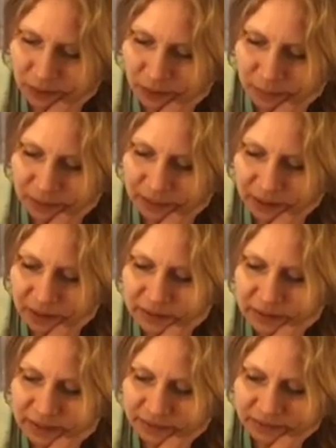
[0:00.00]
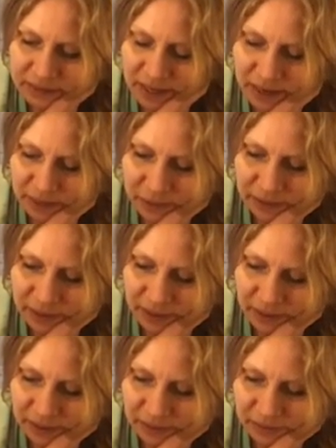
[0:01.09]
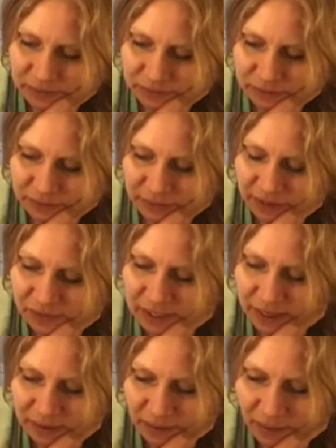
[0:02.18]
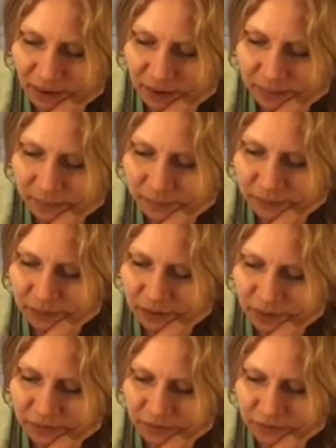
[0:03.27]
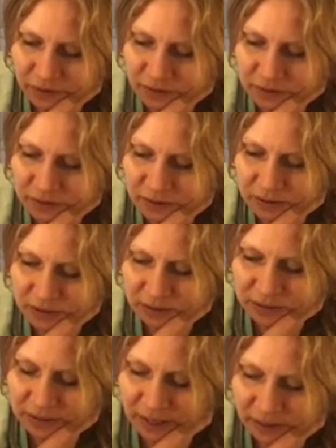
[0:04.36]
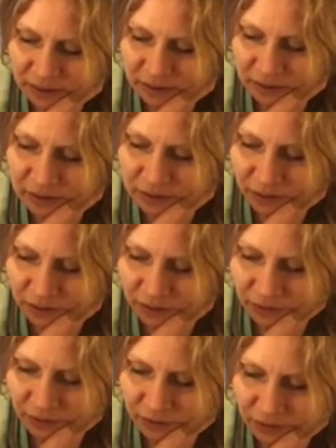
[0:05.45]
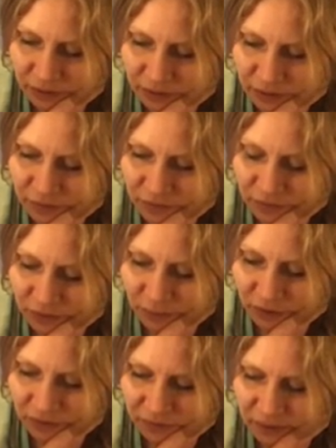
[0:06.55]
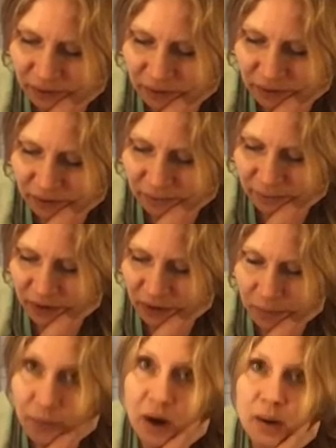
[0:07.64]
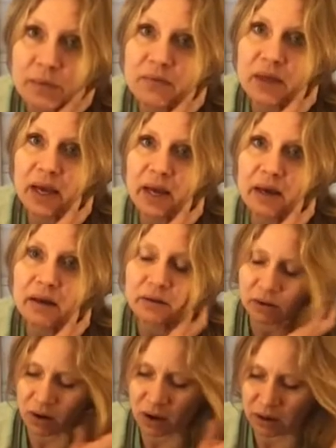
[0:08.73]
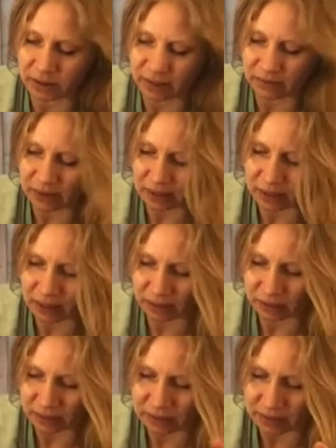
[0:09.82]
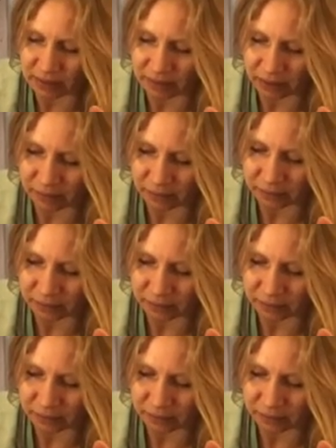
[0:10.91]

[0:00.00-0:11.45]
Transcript: Beginning on the left side with the hand, left hand thumb, first, second, third, fourth finger. Palm of the hand, all giving and receiving.